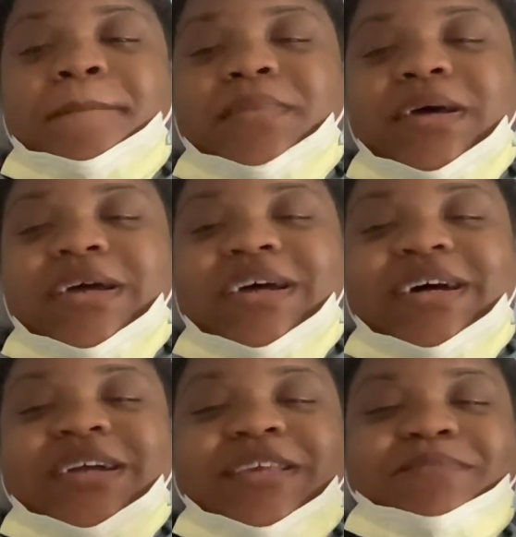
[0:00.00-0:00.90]
But
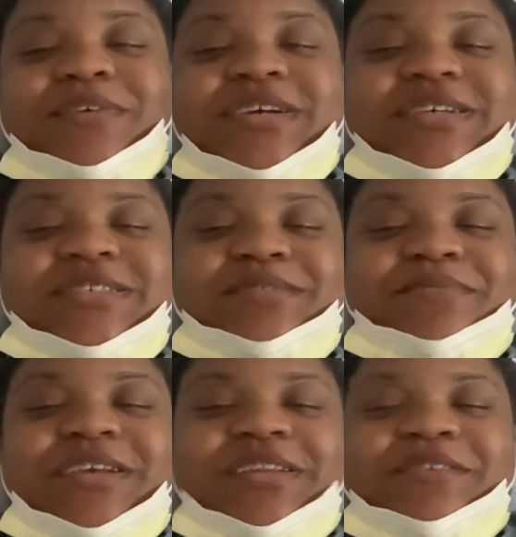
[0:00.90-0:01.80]
I'll keep you guys
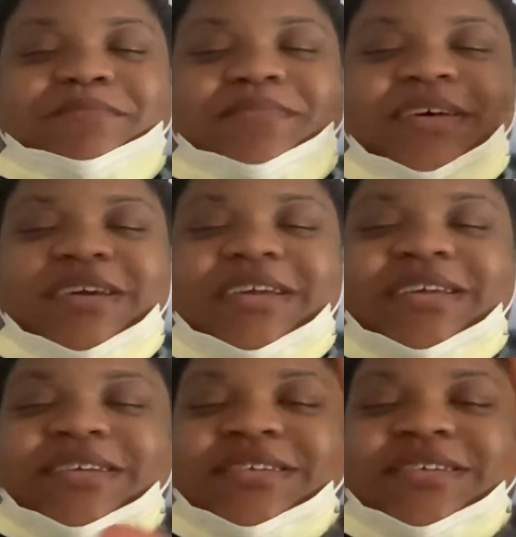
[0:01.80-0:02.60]
updated. Bye.